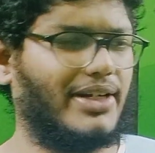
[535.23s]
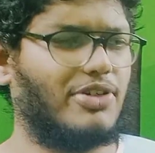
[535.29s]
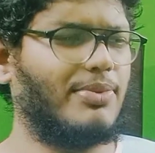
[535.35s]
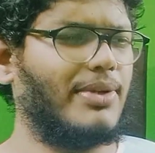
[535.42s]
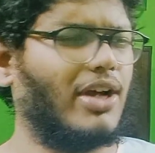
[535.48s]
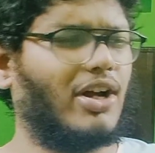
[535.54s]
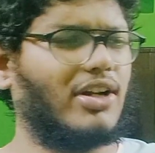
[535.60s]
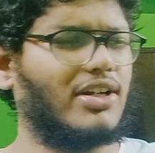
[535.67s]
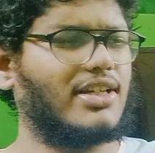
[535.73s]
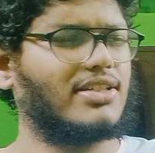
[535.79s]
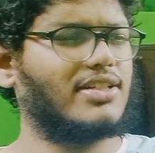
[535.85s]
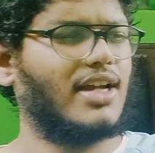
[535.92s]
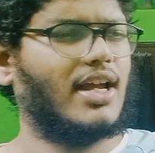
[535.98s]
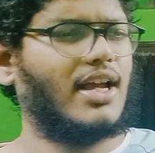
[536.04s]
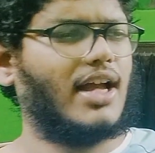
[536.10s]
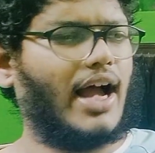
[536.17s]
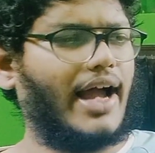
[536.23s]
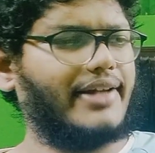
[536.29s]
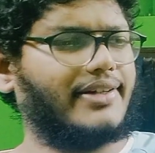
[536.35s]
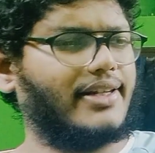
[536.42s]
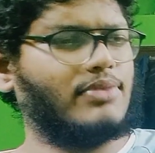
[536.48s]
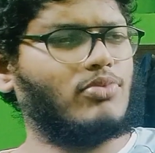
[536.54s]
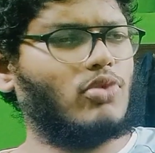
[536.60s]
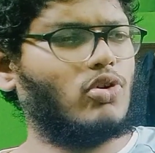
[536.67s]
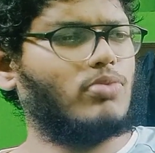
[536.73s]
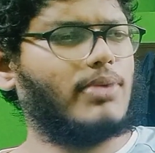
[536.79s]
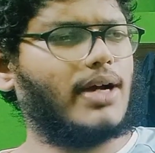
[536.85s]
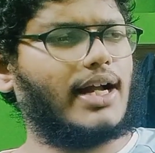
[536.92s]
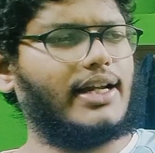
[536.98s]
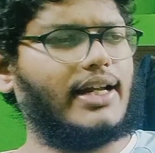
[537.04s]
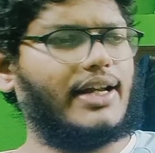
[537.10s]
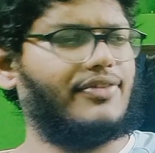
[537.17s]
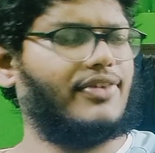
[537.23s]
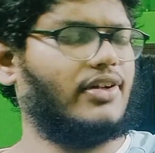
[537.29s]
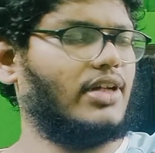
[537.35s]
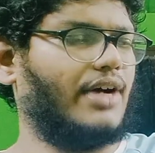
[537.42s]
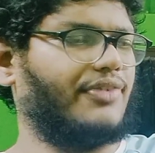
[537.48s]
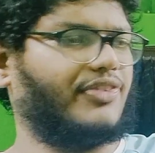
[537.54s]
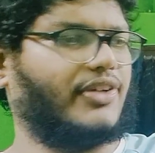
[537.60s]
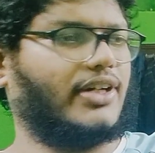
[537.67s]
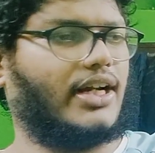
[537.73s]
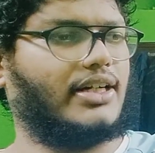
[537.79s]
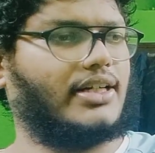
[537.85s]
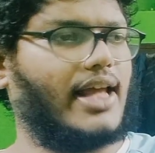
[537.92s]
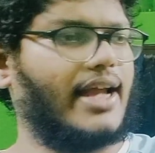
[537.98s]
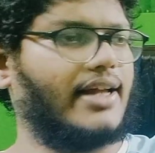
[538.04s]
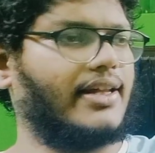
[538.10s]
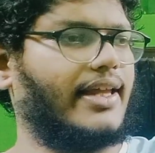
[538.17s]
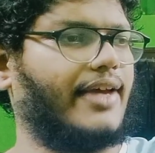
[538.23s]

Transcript: To be honest, I think Mohun Bagan have enough in the attack.